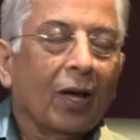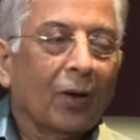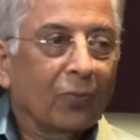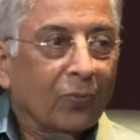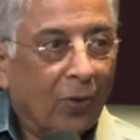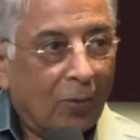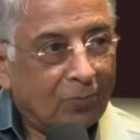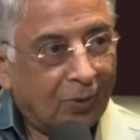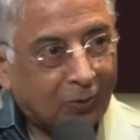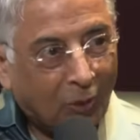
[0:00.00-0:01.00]
from
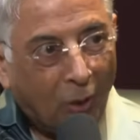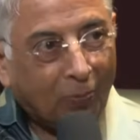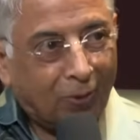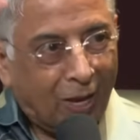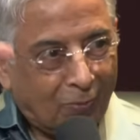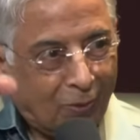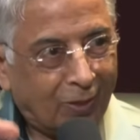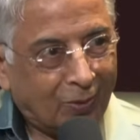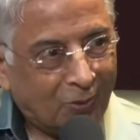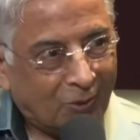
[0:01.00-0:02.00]
the top level
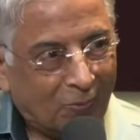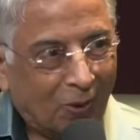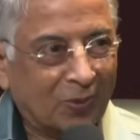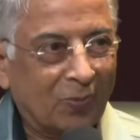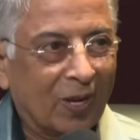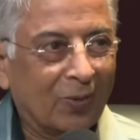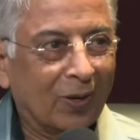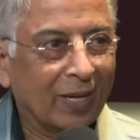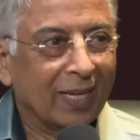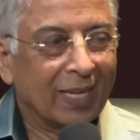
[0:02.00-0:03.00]
to the bottom level.
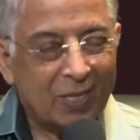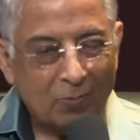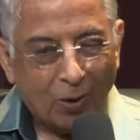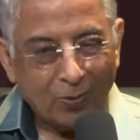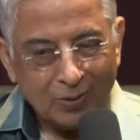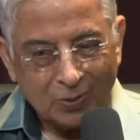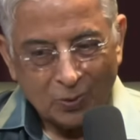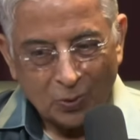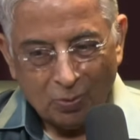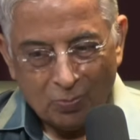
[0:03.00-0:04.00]
Democracy
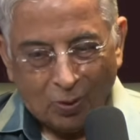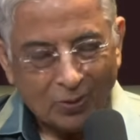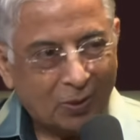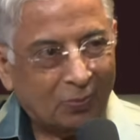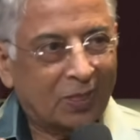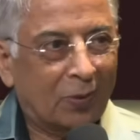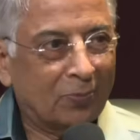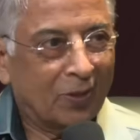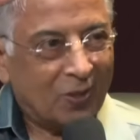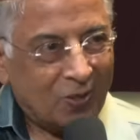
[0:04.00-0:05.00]
should be bottoms up,
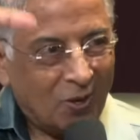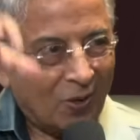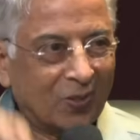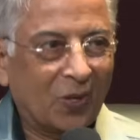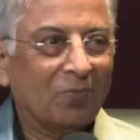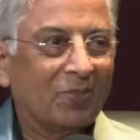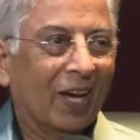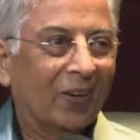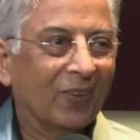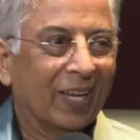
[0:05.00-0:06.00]
not top
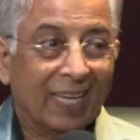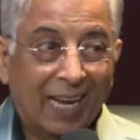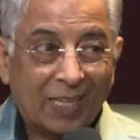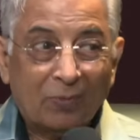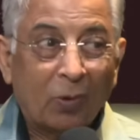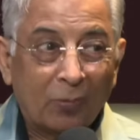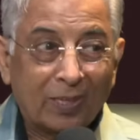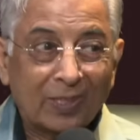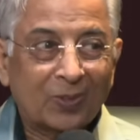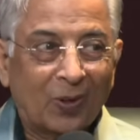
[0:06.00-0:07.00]
down. At the
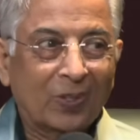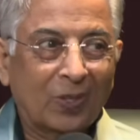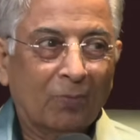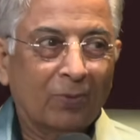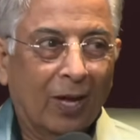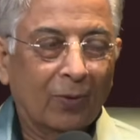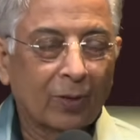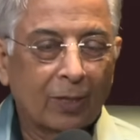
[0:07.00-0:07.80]
moment, it's all top down.